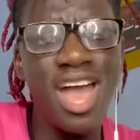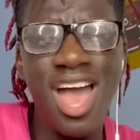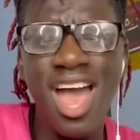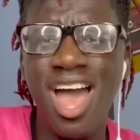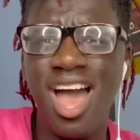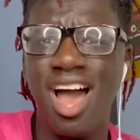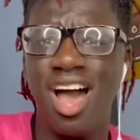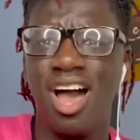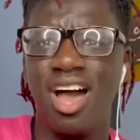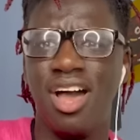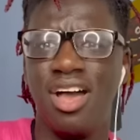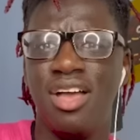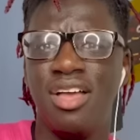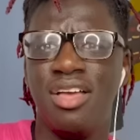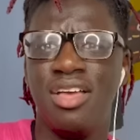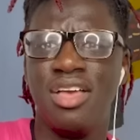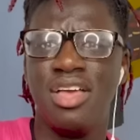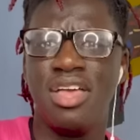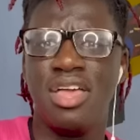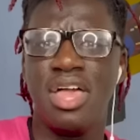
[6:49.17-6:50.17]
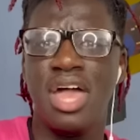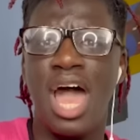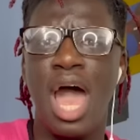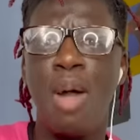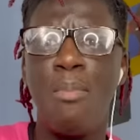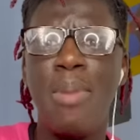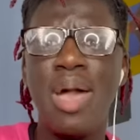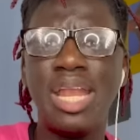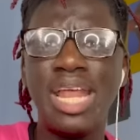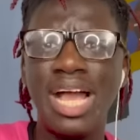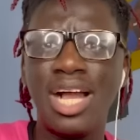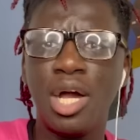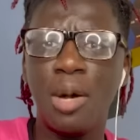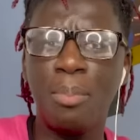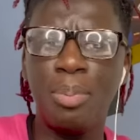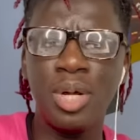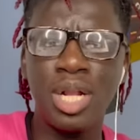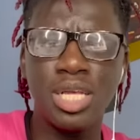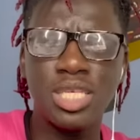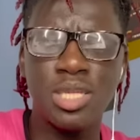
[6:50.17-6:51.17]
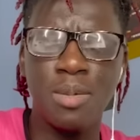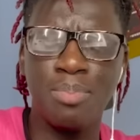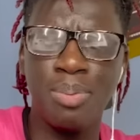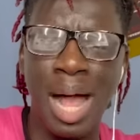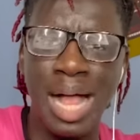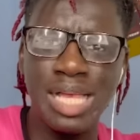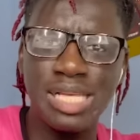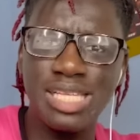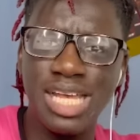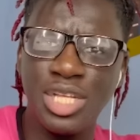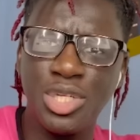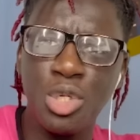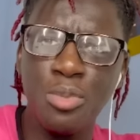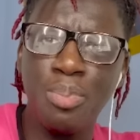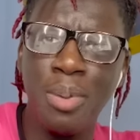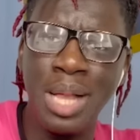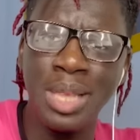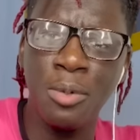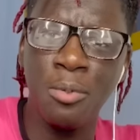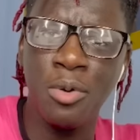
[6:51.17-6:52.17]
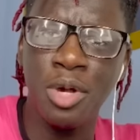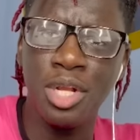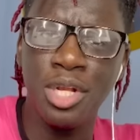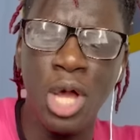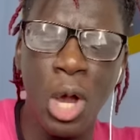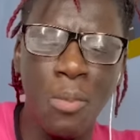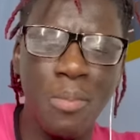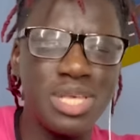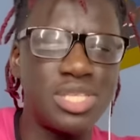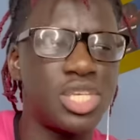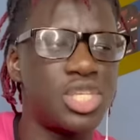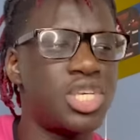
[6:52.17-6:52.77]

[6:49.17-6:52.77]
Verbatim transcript: nah! I bet I could put up some problems that you probably wouldn't know, Mr.